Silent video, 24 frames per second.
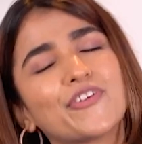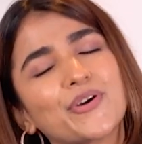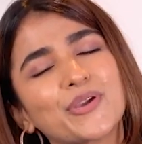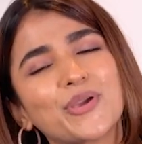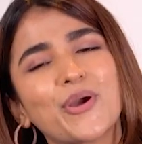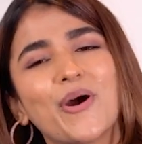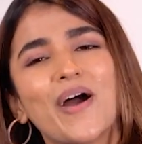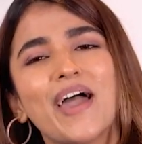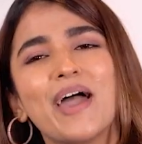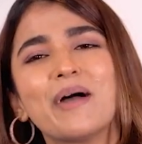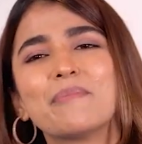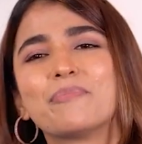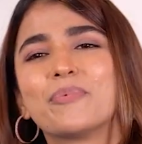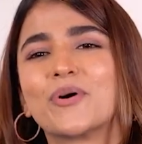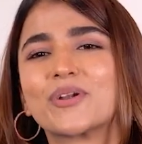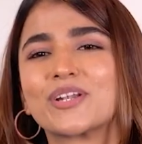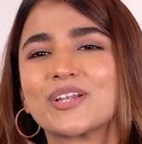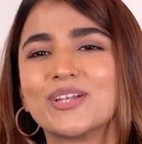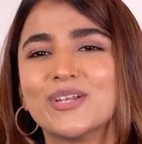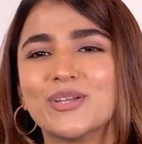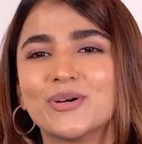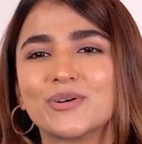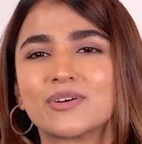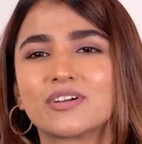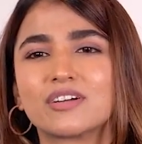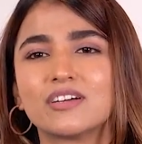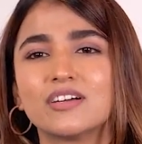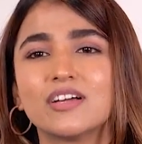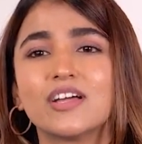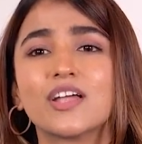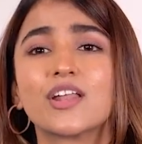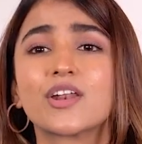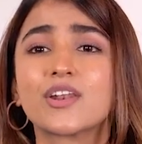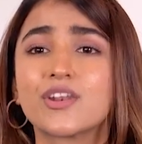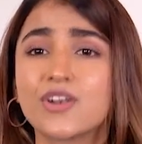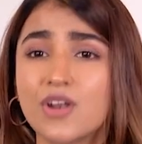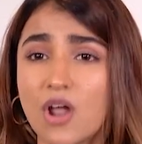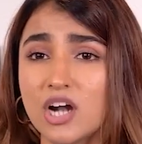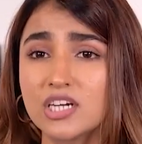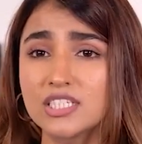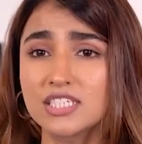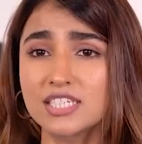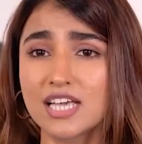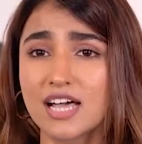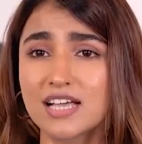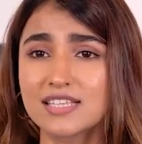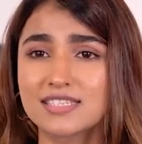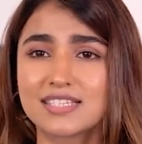for your airport look.
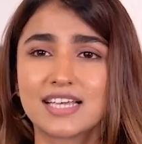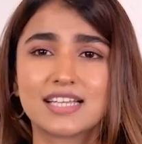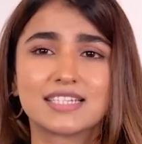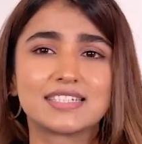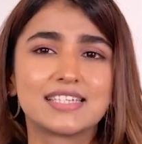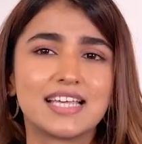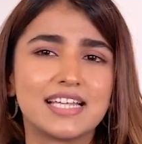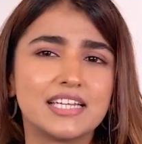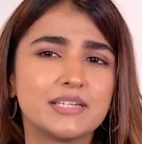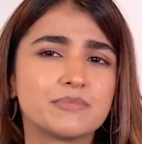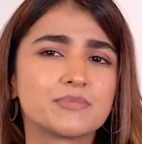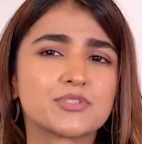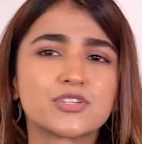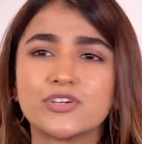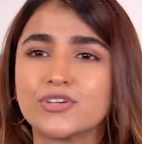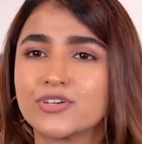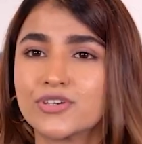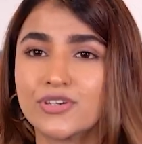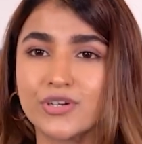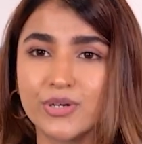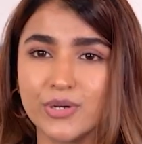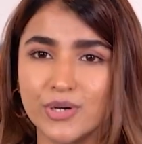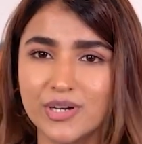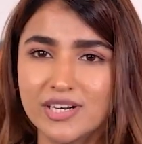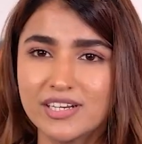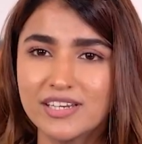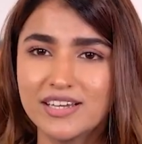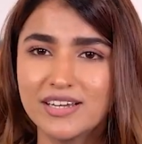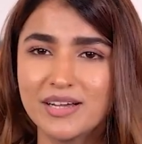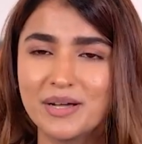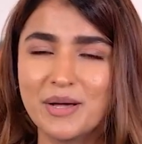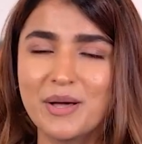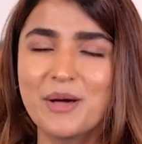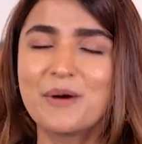Not just that denims look good,